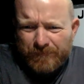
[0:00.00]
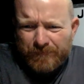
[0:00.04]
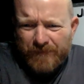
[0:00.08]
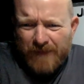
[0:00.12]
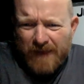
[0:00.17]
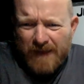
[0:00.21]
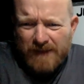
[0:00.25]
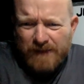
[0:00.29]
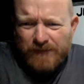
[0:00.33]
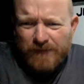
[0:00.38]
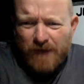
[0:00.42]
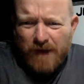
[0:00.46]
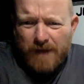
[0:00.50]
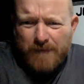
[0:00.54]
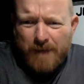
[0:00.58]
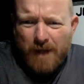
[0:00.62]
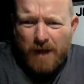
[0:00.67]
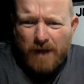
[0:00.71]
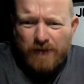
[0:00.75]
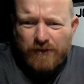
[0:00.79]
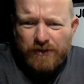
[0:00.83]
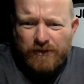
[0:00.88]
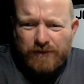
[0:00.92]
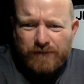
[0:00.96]
Thanks very
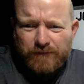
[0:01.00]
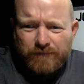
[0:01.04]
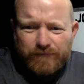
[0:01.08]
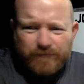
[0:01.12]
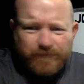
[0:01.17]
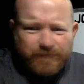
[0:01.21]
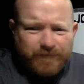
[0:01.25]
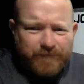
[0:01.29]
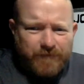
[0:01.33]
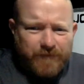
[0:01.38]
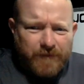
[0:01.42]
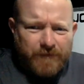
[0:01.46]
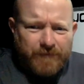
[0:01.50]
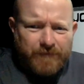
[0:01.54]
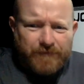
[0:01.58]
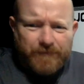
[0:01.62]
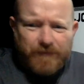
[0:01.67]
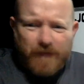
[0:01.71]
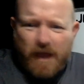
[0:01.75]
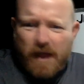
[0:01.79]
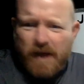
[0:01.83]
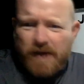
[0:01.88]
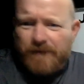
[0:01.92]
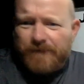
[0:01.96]
much.
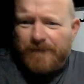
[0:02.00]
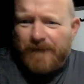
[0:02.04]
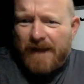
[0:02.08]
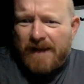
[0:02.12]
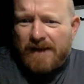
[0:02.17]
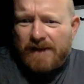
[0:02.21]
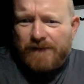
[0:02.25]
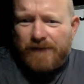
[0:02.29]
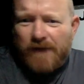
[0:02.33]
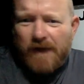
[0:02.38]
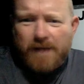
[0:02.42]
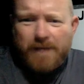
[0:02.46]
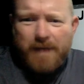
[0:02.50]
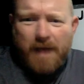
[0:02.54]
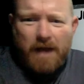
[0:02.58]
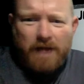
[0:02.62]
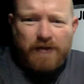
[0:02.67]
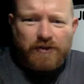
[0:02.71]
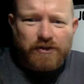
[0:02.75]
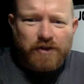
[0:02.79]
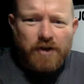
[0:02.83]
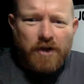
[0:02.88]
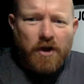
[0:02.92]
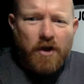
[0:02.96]
And thanks very
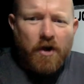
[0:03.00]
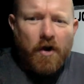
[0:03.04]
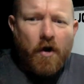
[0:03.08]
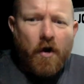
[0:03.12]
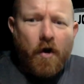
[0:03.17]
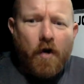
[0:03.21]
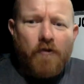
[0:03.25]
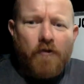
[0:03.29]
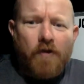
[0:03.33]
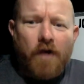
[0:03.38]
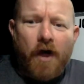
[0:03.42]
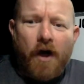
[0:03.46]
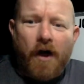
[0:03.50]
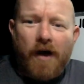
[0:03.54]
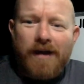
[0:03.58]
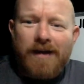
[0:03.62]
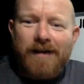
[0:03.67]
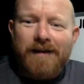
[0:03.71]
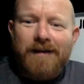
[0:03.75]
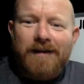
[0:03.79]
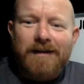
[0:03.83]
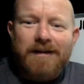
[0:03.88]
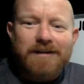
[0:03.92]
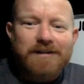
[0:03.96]
much. All right.
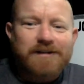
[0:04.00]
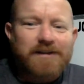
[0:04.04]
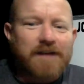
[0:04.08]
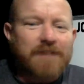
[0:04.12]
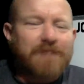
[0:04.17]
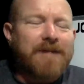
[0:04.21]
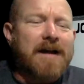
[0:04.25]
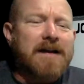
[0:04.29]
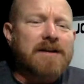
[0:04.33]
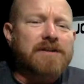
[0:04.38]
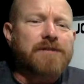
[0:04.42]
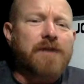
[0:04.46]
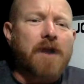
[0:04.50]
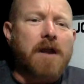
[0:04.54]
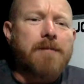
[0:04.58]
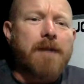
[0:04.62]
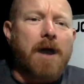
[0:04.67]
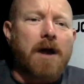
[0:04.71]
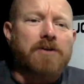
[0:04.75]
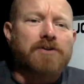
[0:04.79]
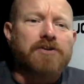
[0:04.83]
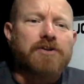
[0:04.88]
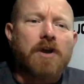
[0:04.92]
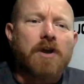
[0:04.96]
So thanks very
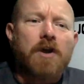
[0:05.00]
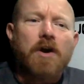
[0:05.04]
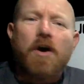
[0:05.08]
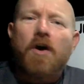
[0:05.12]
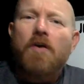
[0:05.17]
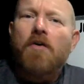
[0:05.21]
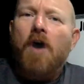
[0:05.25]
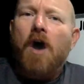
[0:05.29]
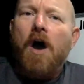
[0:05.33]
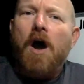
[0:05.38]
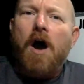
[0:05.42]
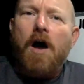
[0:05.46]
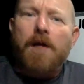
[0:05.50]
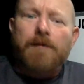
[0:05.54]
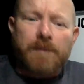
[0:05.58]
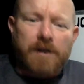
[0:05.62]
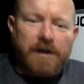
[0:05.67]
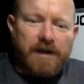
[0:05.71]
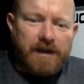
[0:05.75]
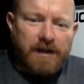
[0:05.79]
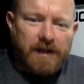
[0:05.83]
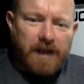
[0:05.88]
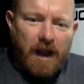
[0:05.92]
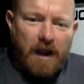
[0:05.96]
much. All right. I'm
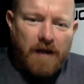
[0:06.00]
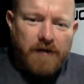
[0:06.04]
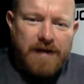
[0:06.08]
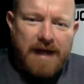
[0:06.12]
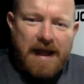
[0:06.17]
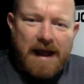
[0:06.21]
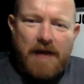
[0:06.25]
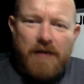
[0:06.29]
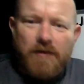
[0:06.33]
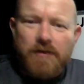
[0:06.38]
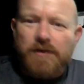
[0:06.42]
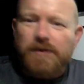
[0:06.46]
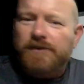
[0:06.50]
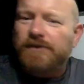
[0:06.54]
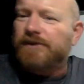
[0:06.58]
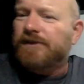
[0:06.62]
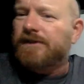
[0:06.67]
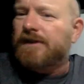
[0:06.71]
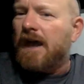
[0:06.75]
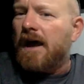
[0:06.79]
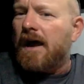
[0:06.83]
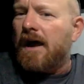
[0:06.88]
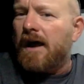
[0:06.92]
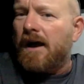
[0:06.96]
going to go now and
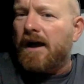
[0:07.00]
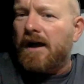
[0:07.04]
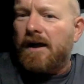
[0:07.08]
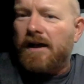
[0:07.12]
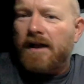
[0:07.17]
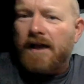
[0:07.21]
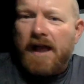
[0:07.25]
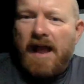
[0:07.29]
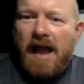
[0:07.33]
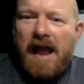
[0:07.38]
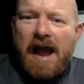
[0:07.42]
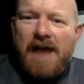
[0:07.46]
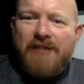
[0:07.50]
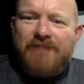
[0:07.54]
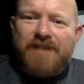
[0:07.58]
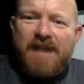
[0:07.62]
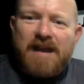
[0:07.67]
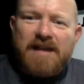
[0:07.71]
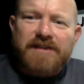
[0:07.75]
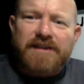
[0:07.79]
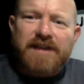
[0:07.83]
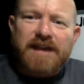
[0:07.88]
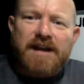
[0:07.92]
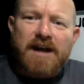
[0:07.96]
have
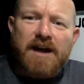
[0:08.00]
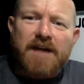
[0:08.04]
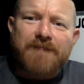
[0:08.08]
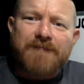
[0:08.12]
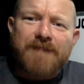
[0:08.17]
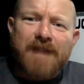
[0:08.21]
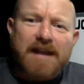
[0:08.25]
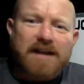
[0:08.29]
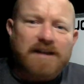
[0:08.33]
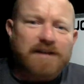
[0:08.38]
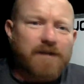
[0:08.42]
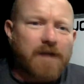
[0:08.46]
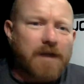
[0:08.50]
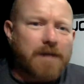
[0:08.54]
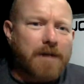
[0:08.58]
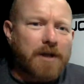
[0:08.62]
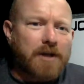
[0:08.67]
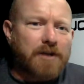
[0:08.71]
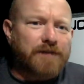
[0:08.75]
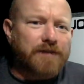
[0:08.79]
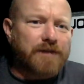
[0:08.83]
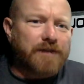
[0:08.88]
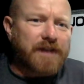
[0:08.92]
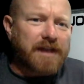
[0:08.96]
that dinner. Thanks very
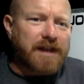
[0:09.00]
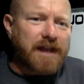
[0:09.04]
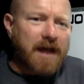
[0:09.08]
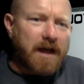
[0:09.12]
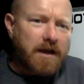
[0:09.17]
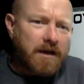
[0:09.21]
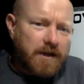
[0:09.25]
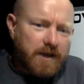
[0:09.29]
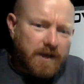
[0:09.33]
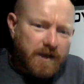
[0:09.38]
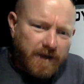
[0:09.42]
much for dinner.